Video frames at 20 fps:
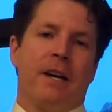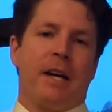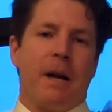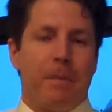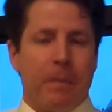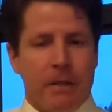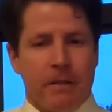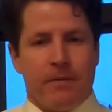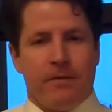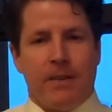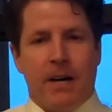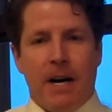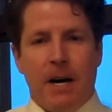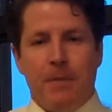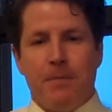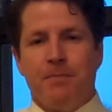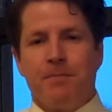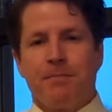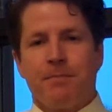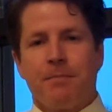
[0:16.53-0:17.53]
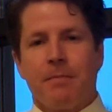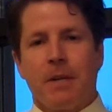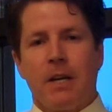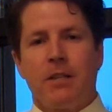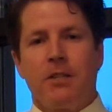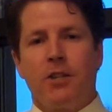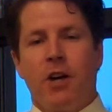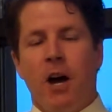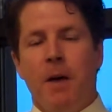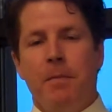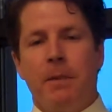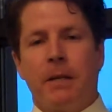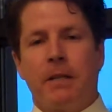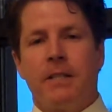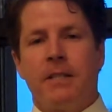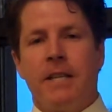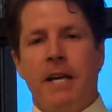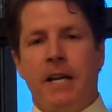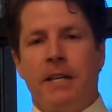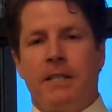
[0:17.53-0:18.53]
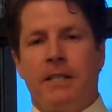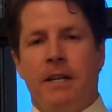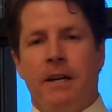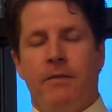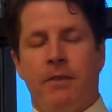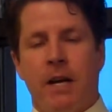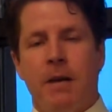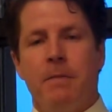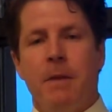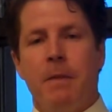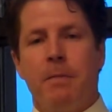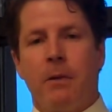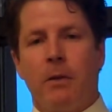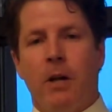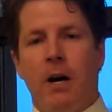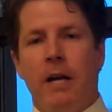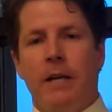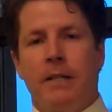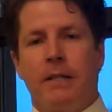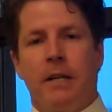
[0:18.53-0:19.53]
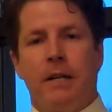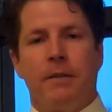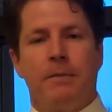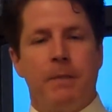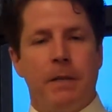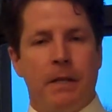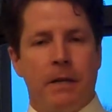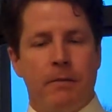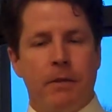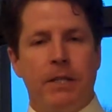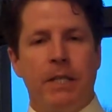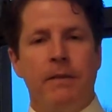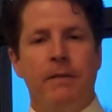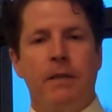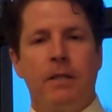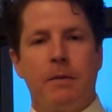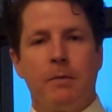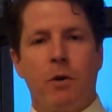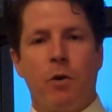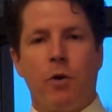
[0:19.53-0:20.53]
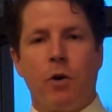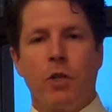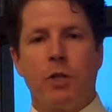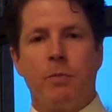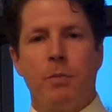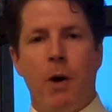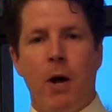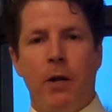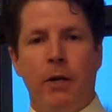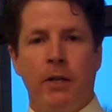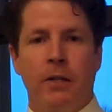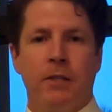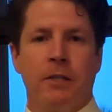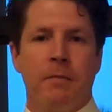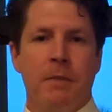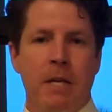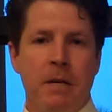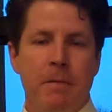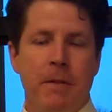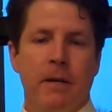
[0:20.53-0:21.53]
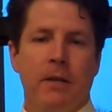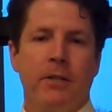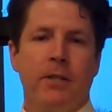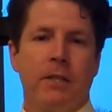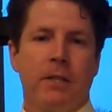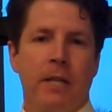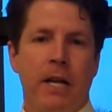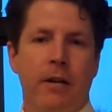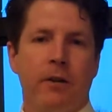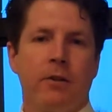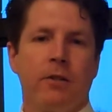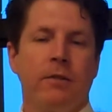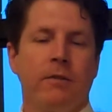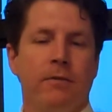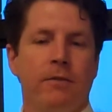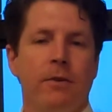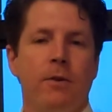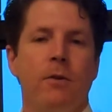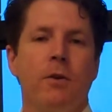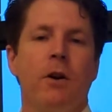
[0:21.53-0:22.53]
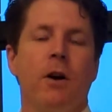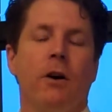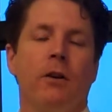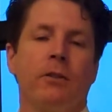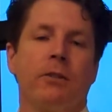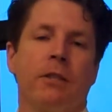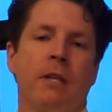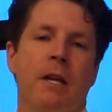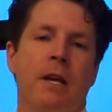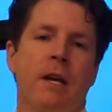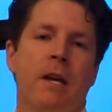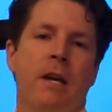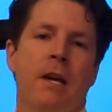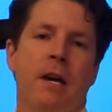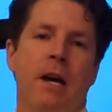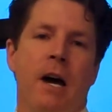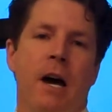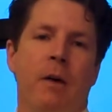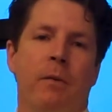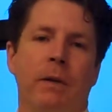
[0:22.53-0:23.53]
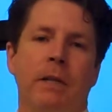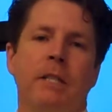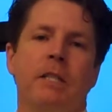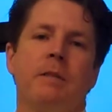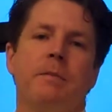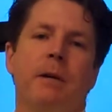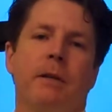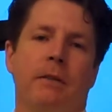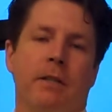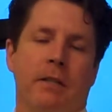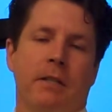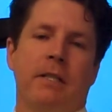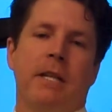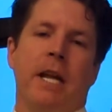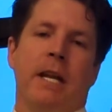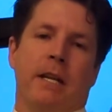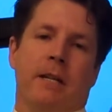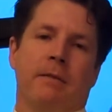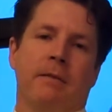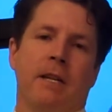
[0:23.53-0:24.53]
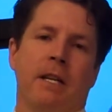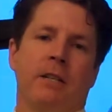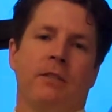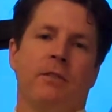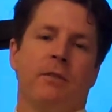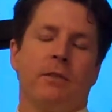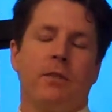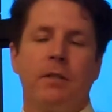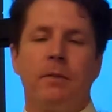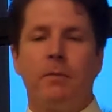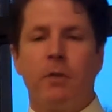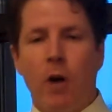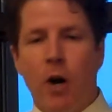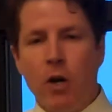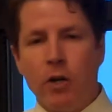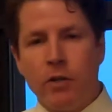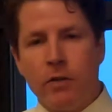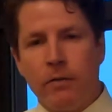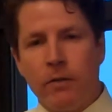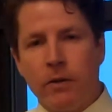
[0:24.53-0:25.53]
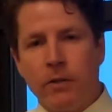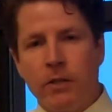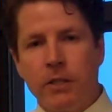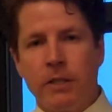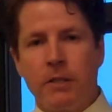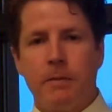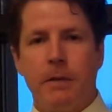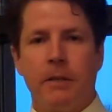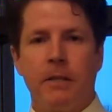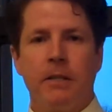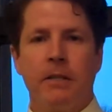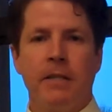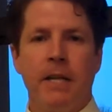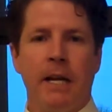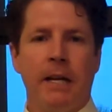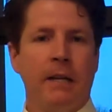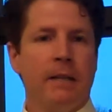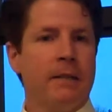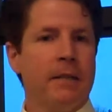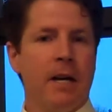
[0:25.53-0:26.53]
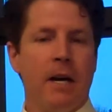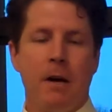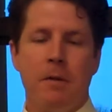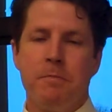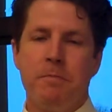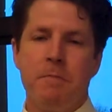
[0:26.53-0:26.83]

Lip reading: A couple of topics that have come up a lot. I've been receiving some correspondence, some emails and letters and phone calls. One is about the Senate, and so there's some controversies about the Senate.